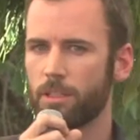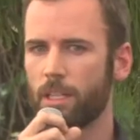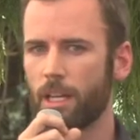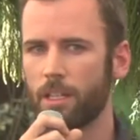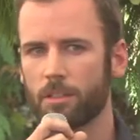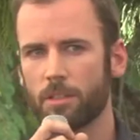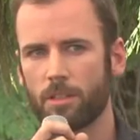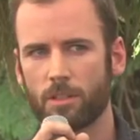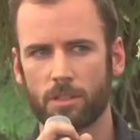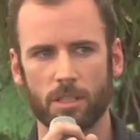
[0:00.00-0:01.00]
that
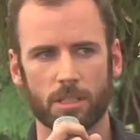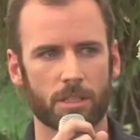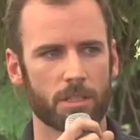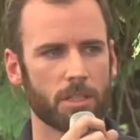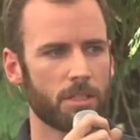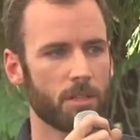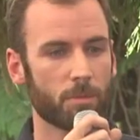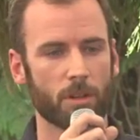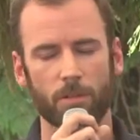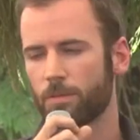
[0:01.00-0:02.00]
there's this
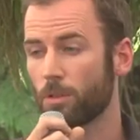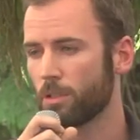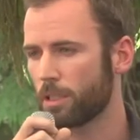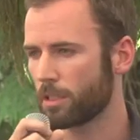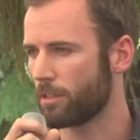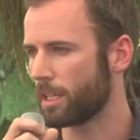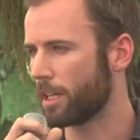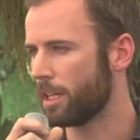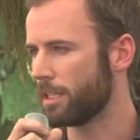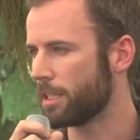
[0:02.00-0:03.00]
deeper unfolding going
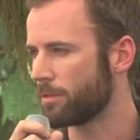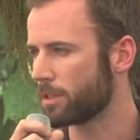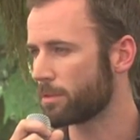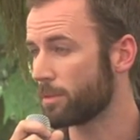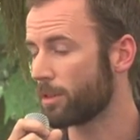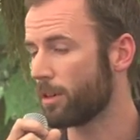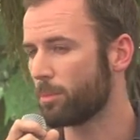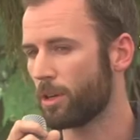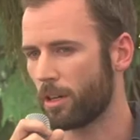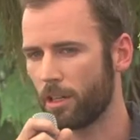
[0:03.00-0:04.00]
on of which we were all
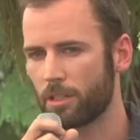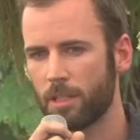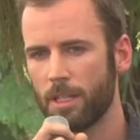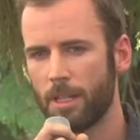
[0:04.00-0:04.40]
part.